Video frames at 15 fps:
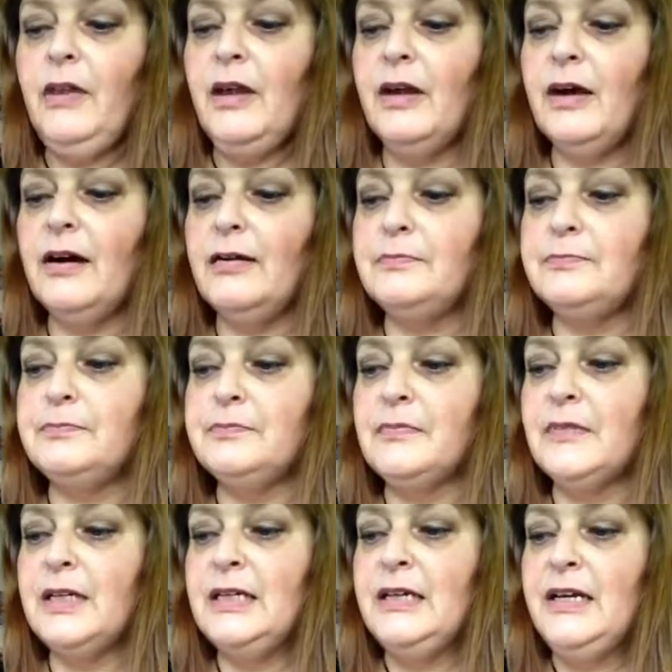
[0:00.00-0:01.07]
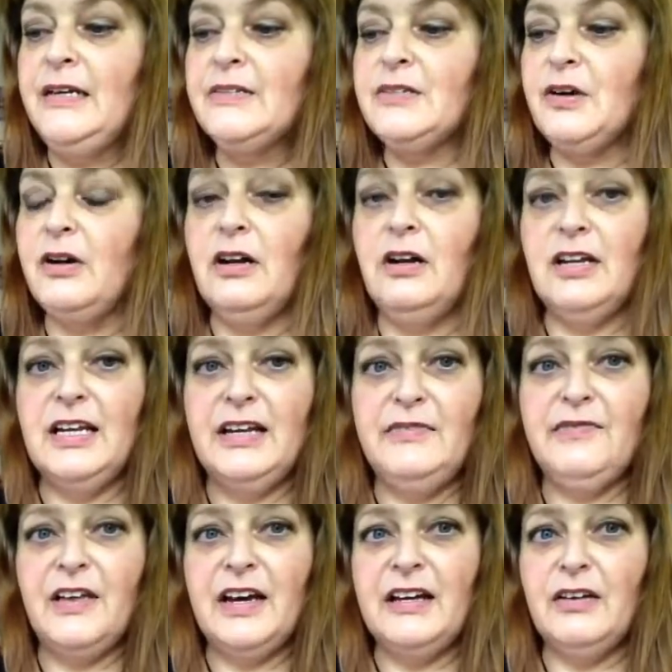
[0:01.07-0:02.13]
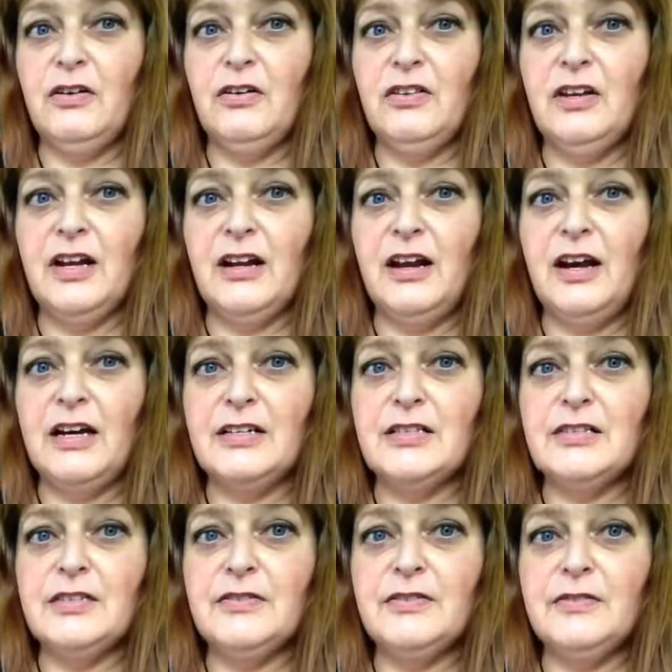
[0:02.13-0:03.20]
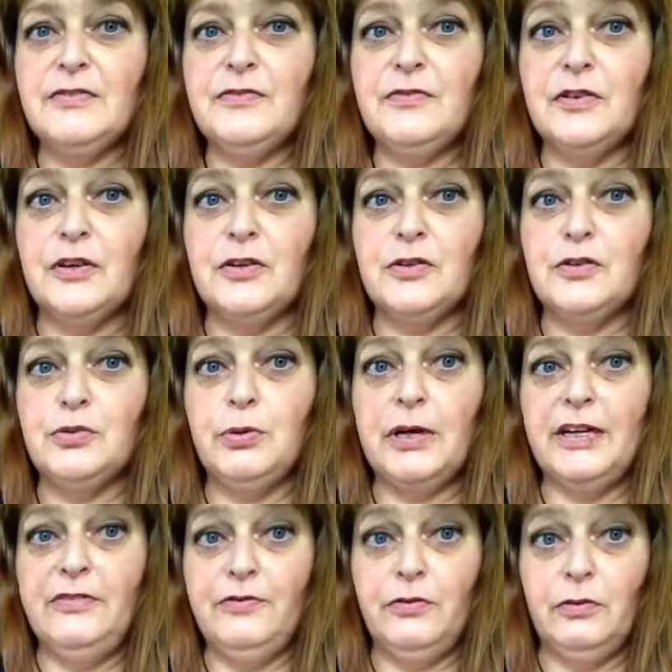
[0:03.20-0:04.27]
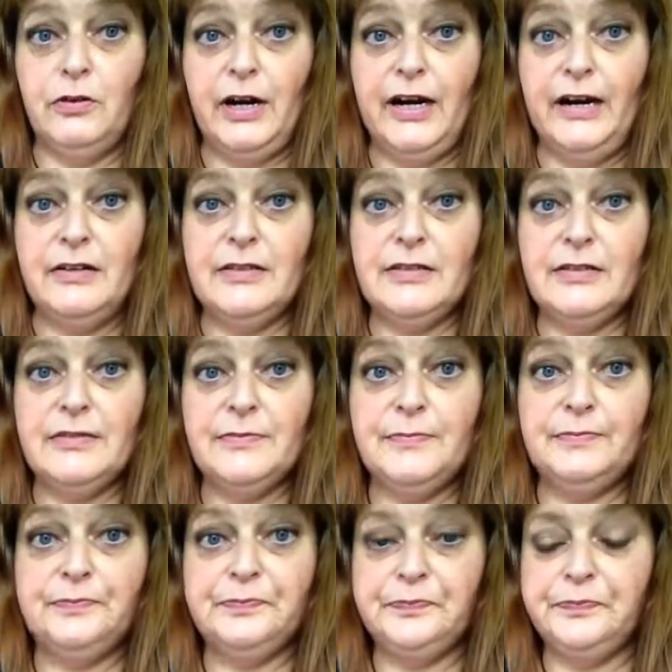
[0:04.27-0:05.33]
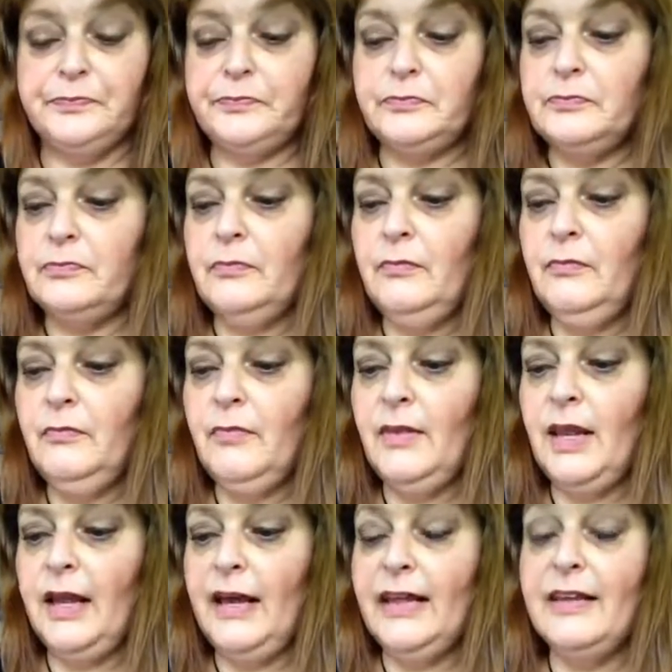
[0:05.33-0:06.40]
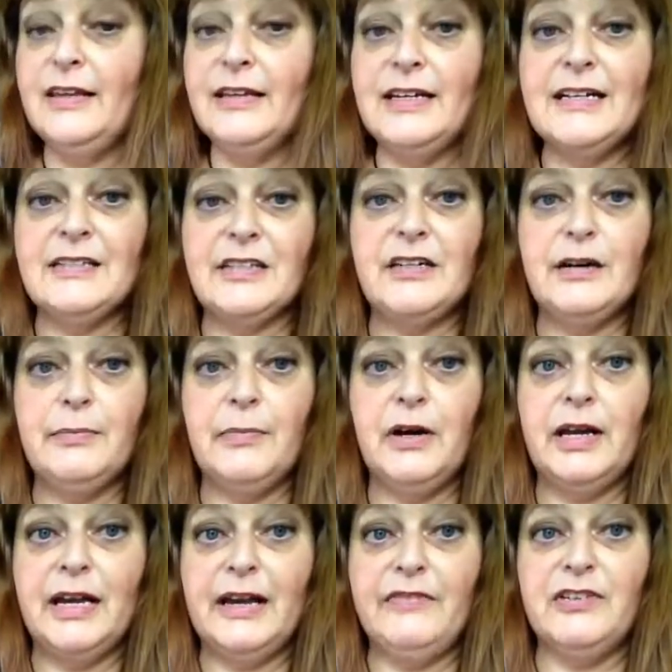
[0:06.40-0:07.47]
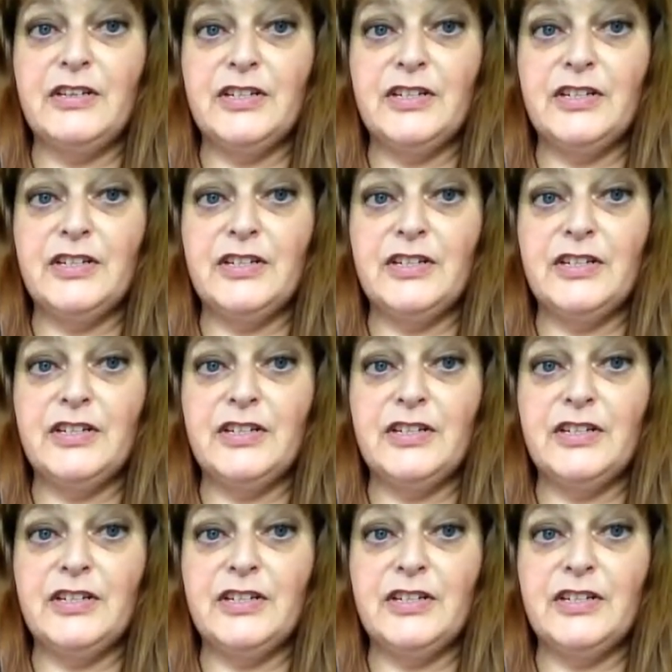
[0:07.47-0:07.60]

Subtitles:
So I'll leave that on the glass for a good 24 hours, and the next time I have a